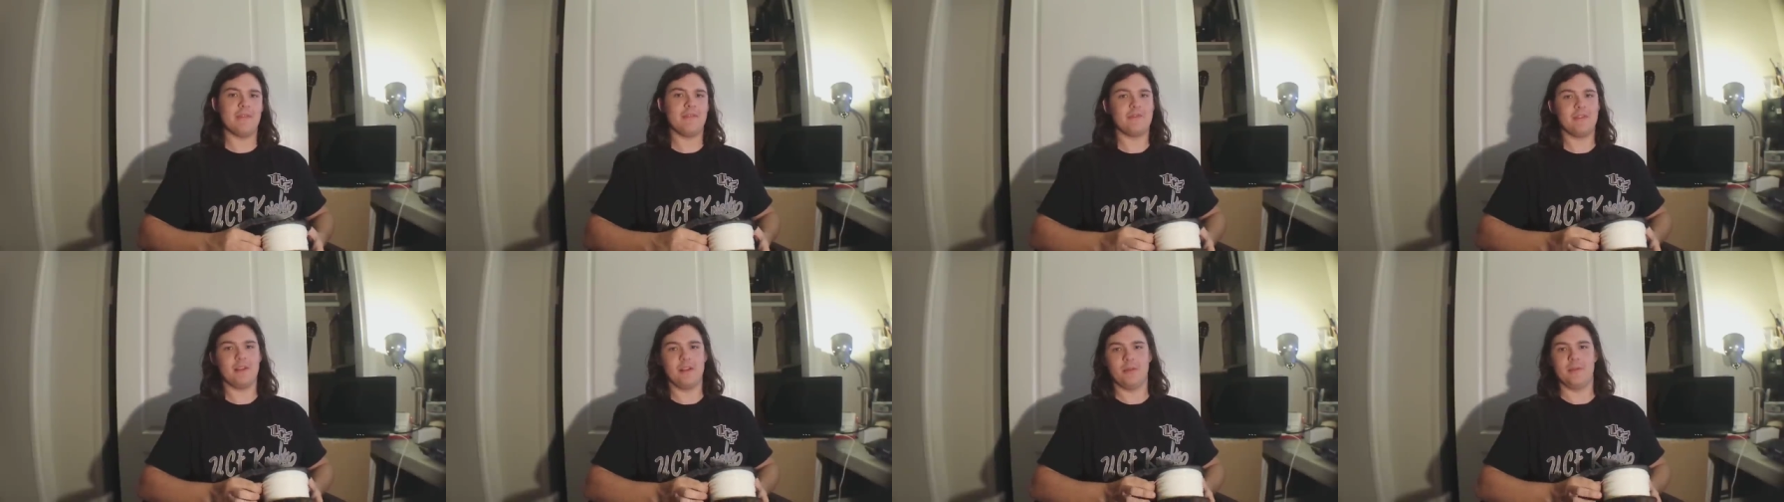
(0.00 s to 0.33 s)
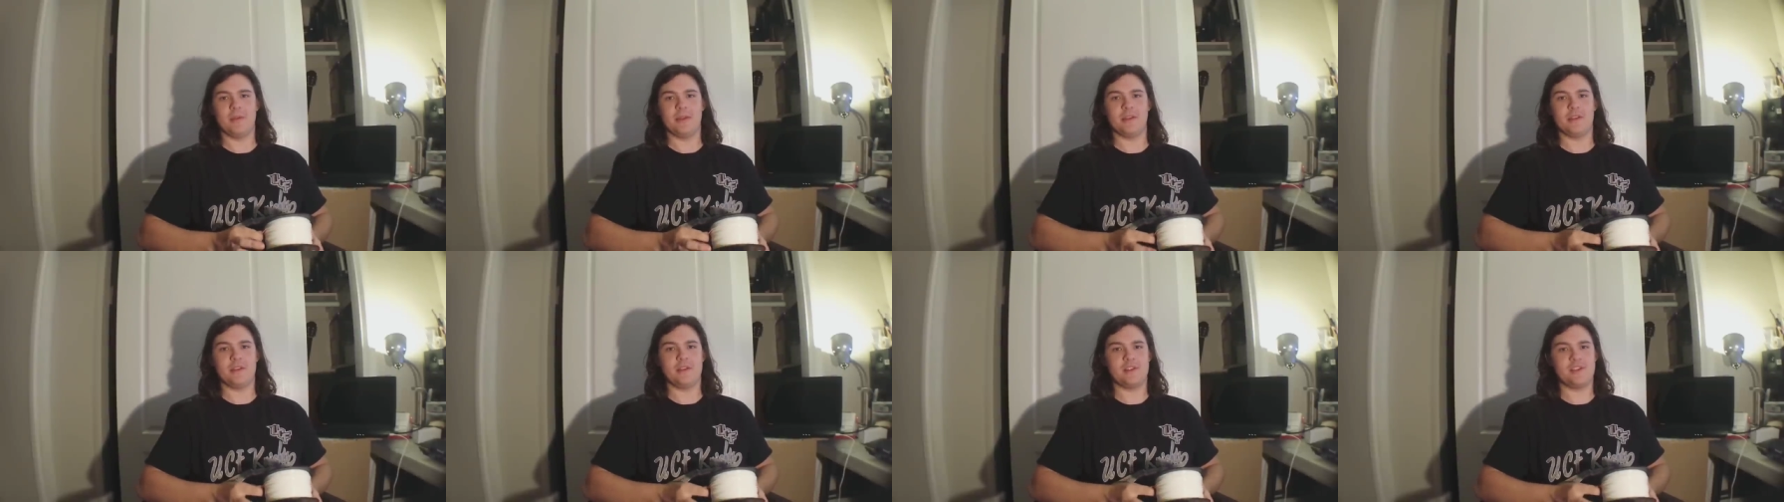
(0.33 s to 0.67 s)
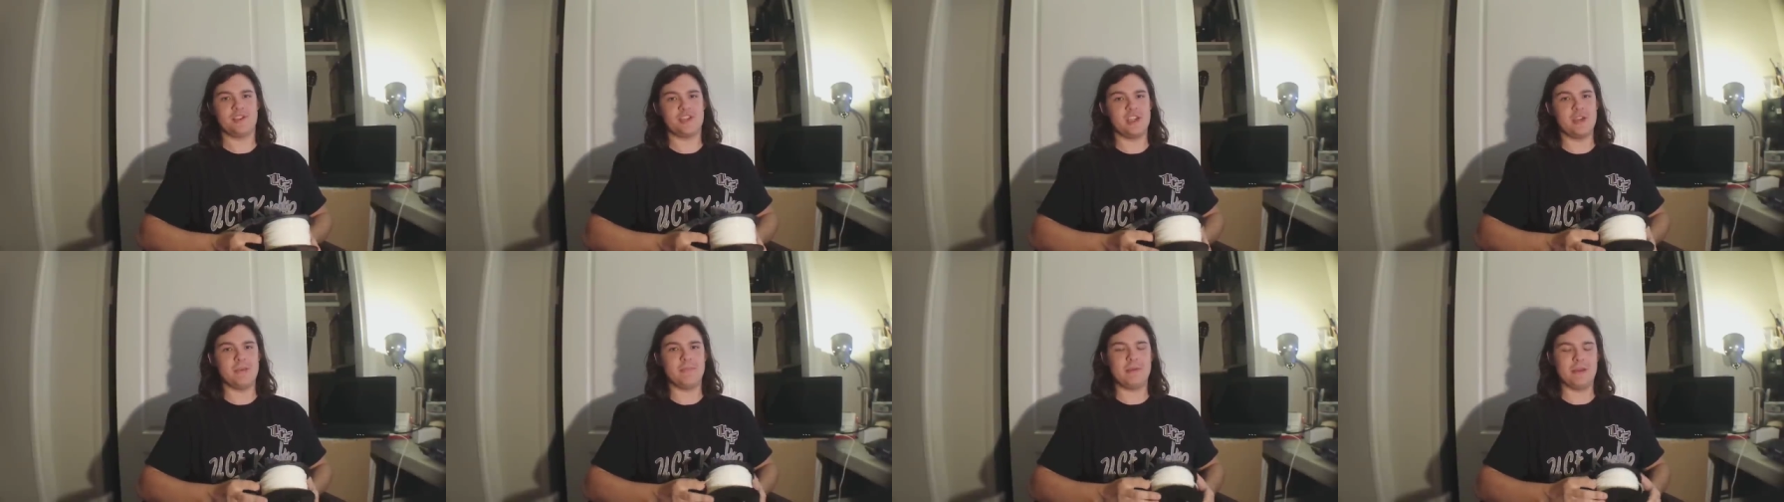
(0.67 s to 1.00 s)
filament,
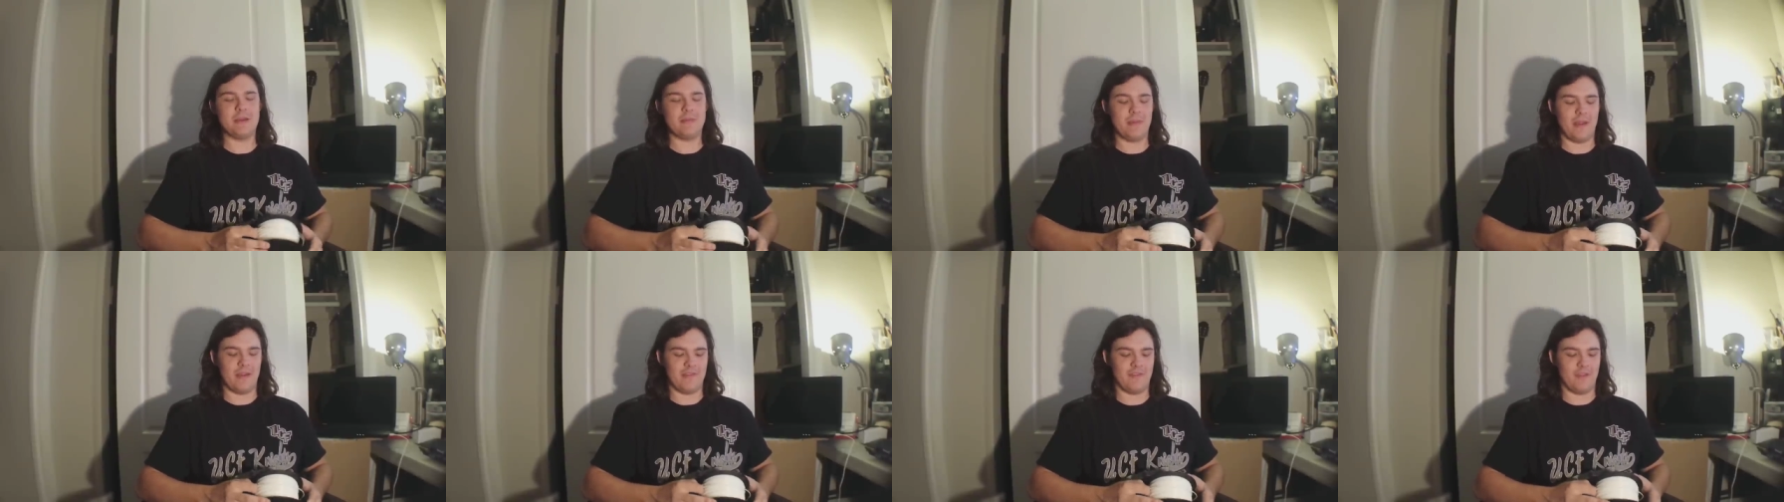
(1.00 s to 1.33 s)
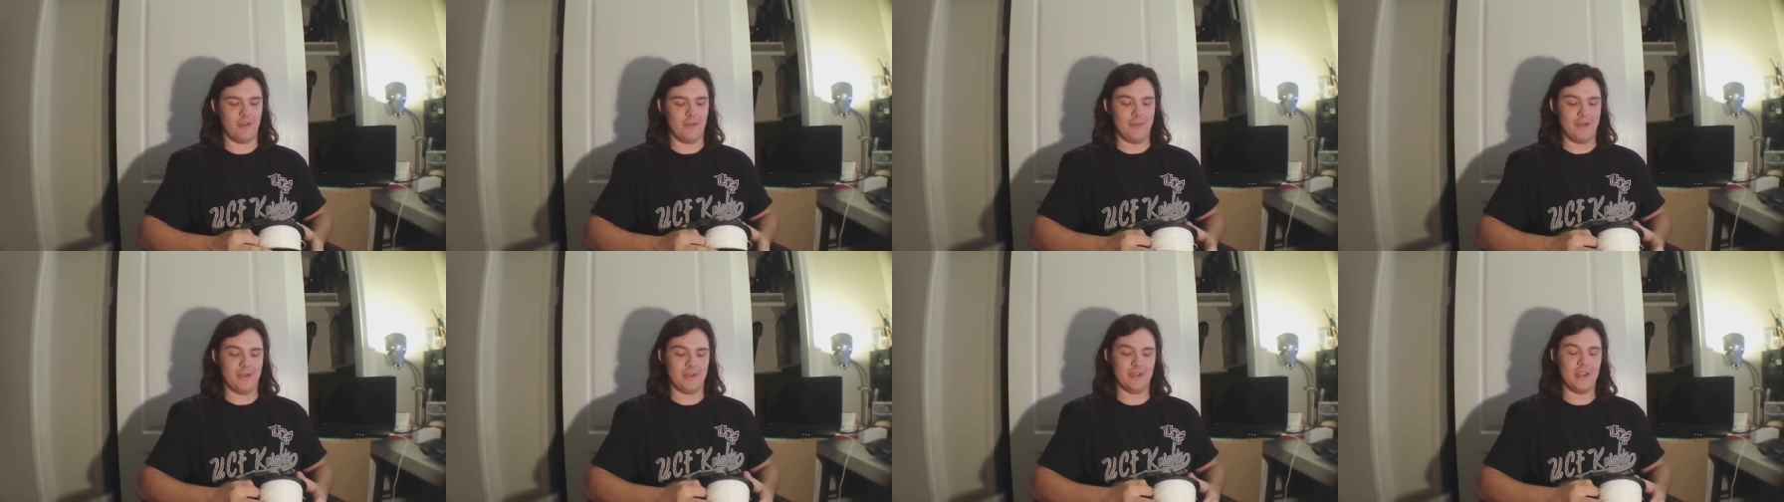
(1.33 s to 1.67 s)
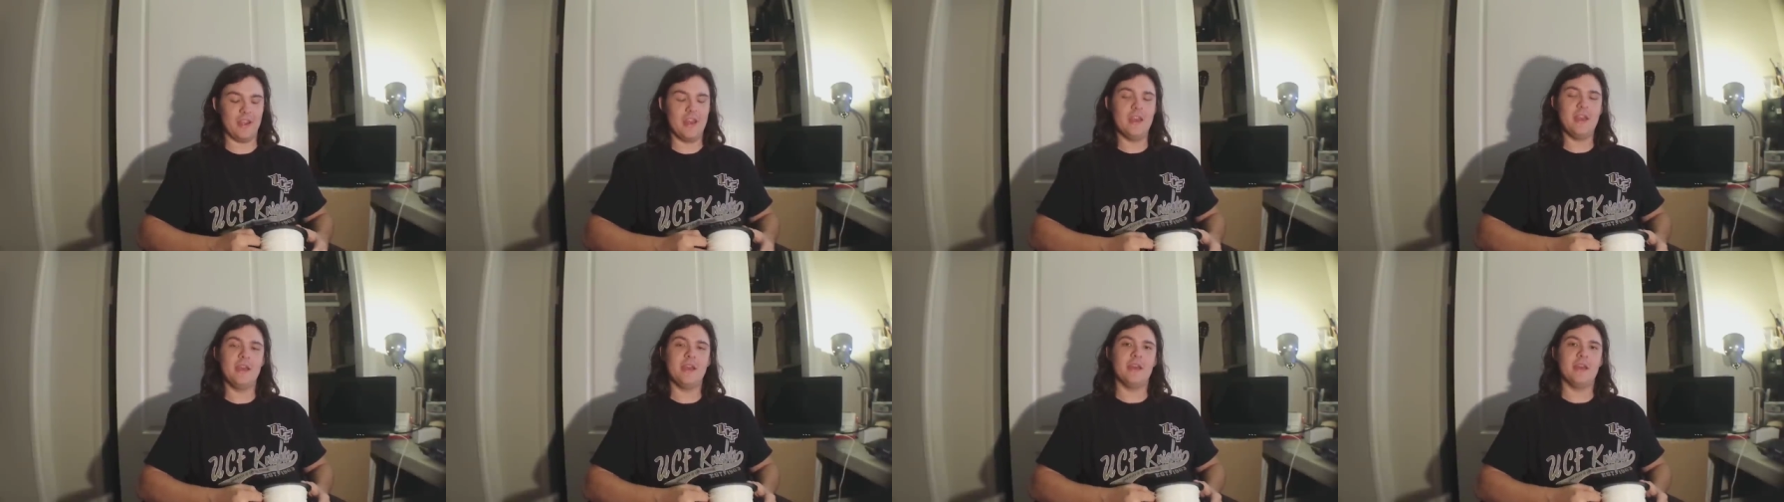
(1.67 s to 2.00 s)
cheap eBay filament.